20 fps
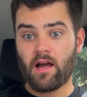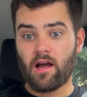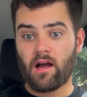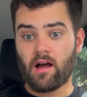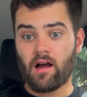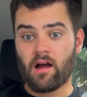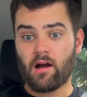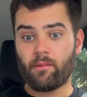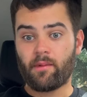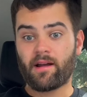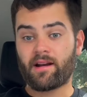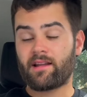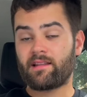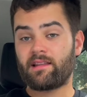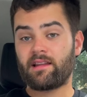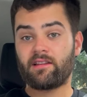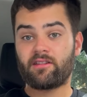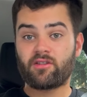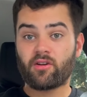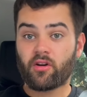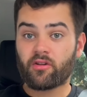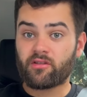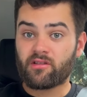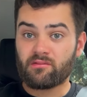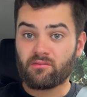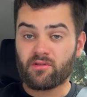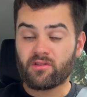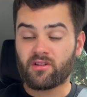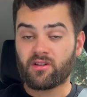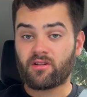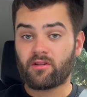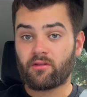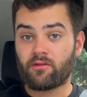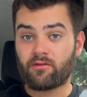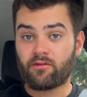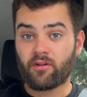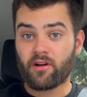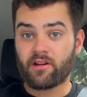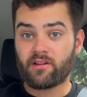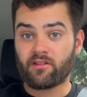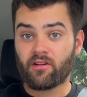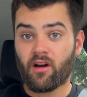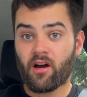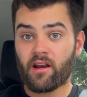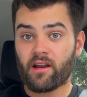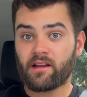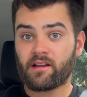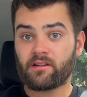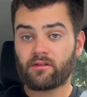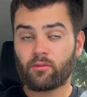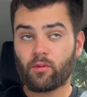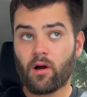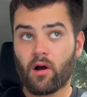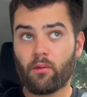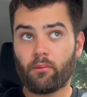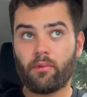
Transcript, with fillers: Um, and I think Tosin was a good free signing as well.